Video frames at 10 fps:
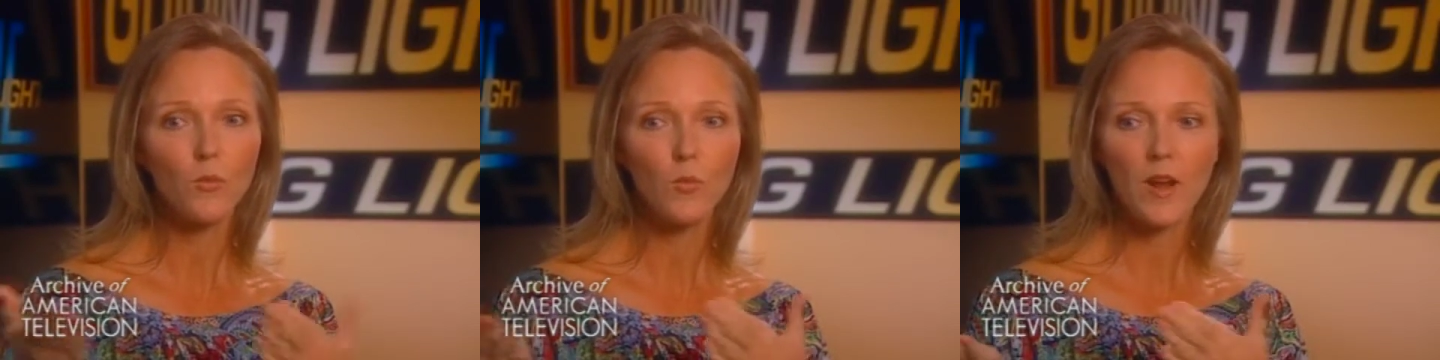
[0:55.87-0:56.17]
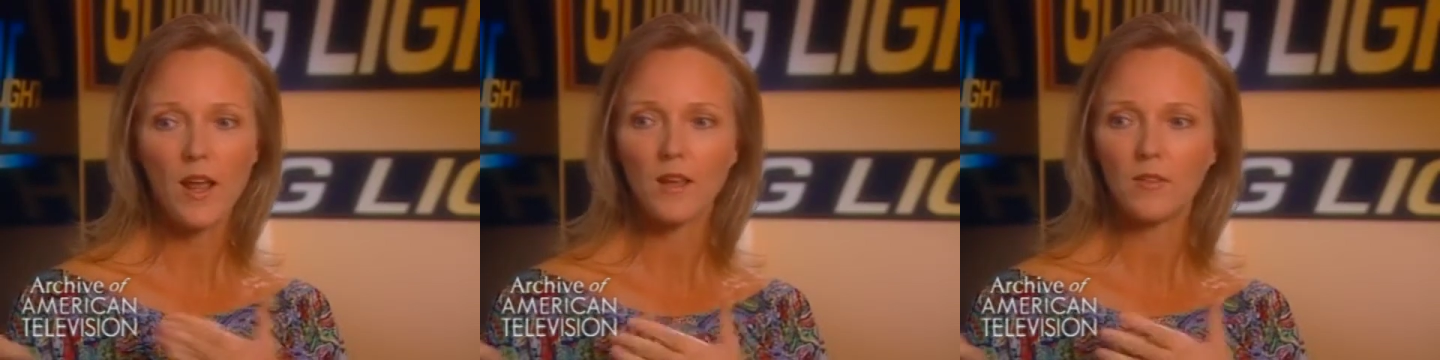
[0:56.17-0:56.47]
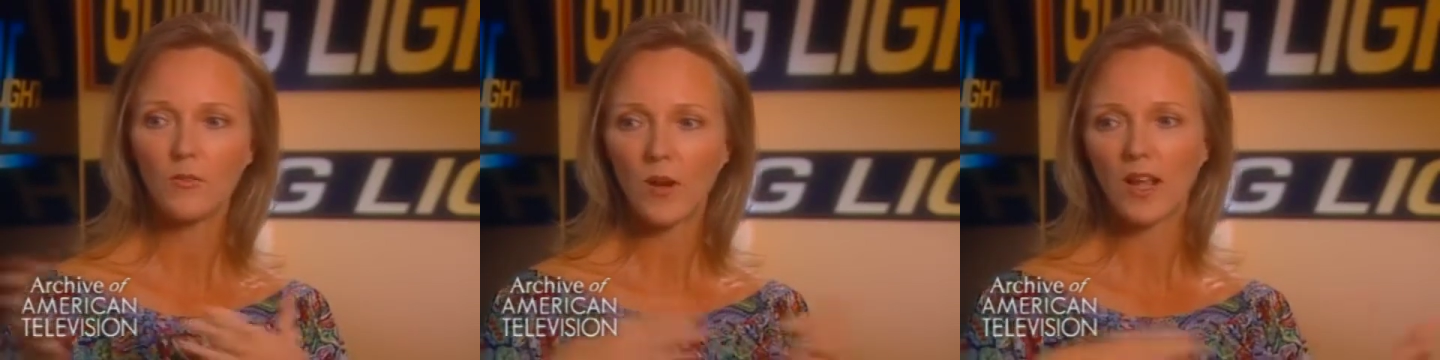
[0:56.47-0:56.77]
when I
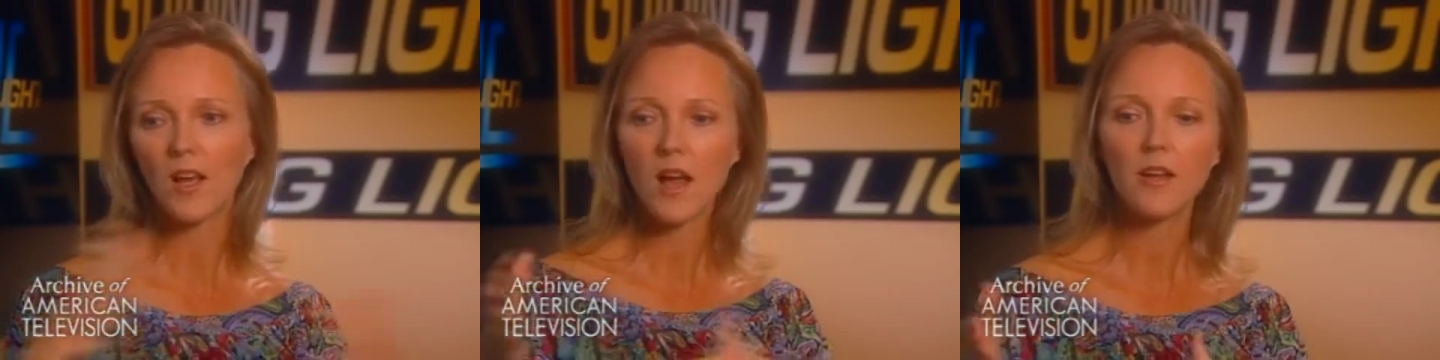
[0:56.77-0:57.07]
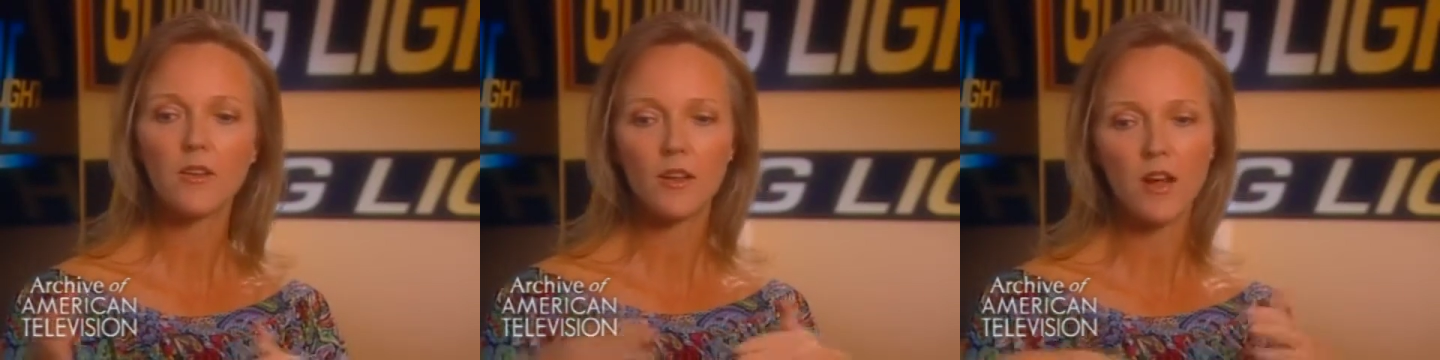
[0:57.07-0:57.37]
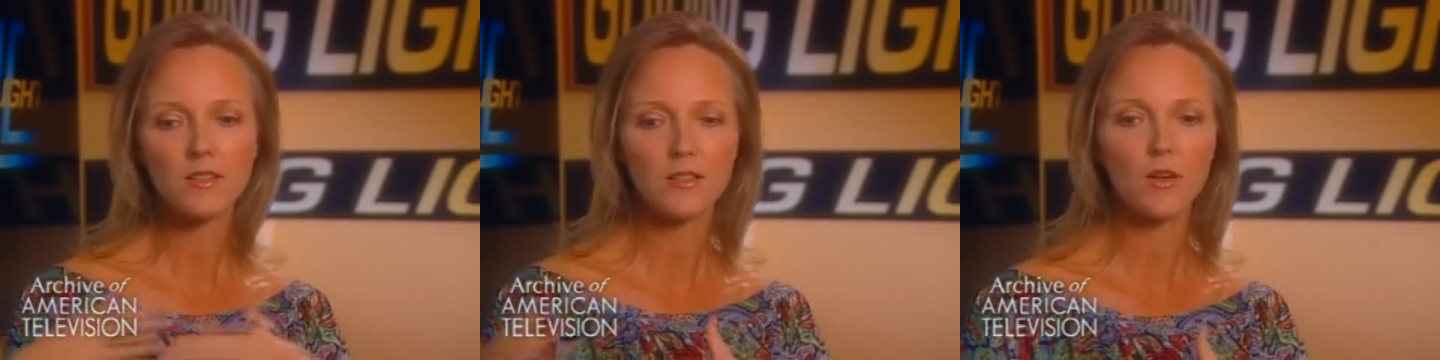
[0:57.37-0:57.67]
when I got here and
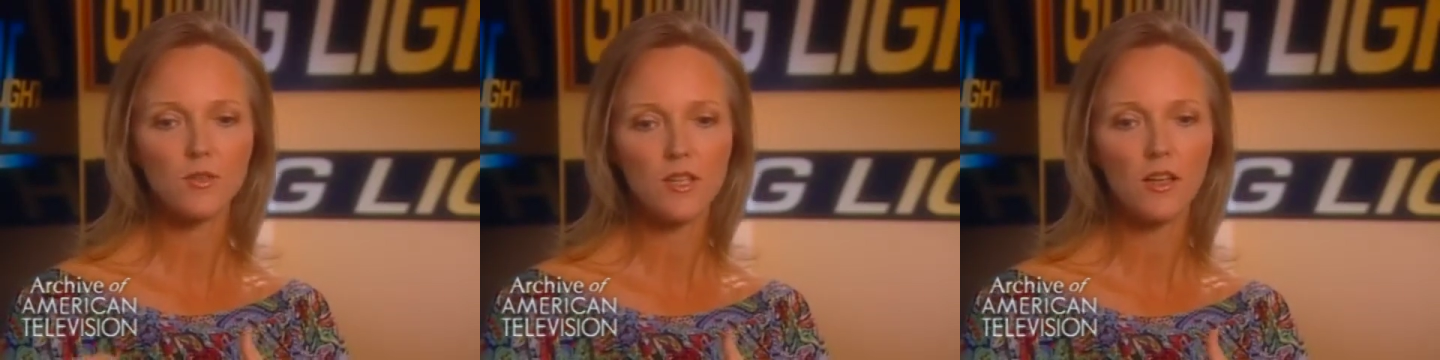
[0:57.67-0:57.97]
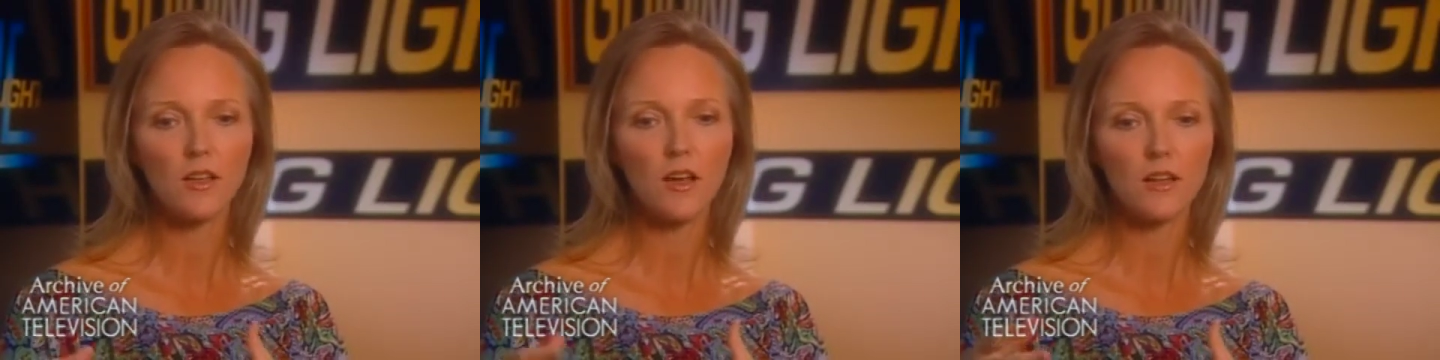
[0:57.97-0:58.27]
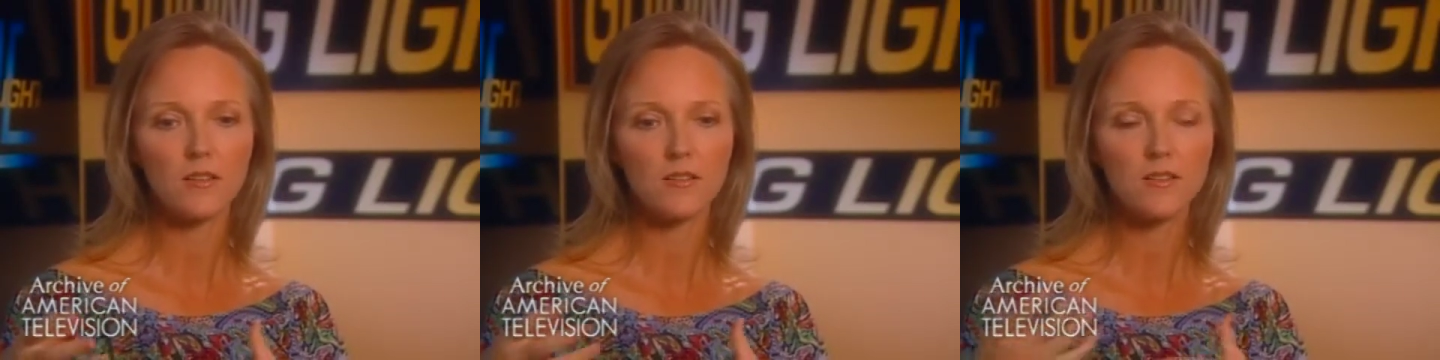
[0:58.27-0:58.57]
got to the hotel
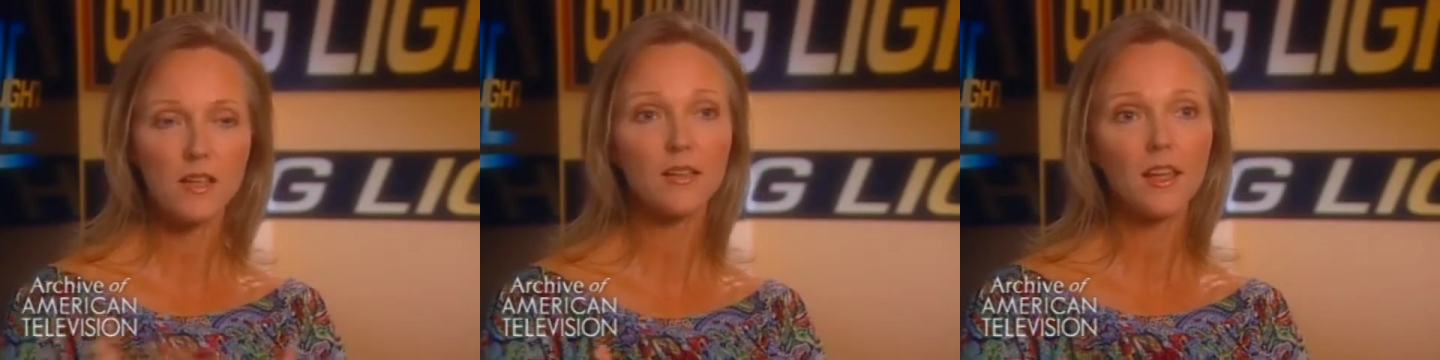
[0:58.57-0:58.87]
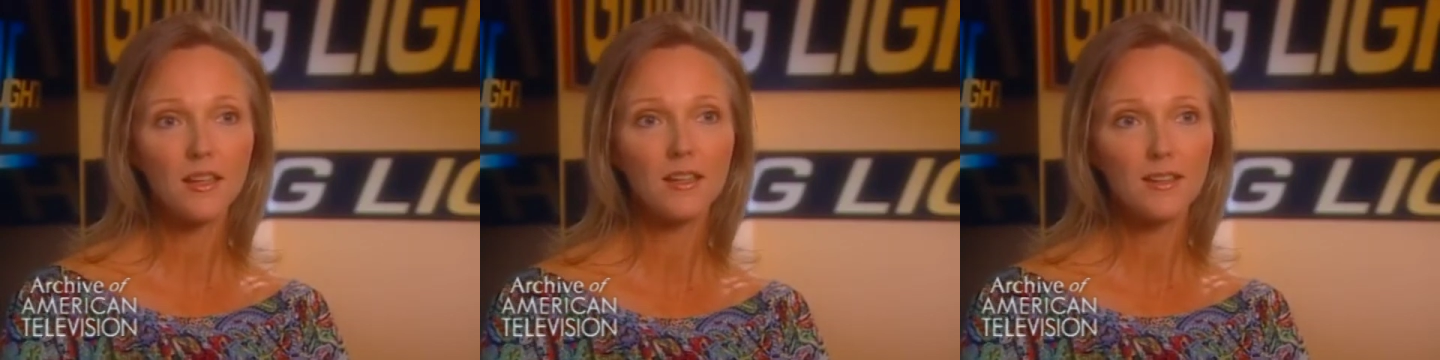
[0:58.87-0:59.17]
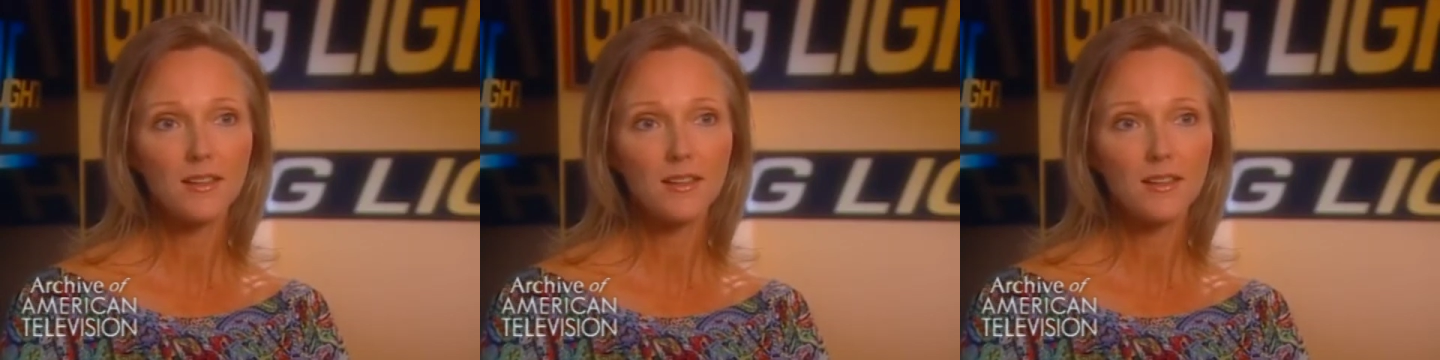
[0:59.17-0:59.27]
on Sunday.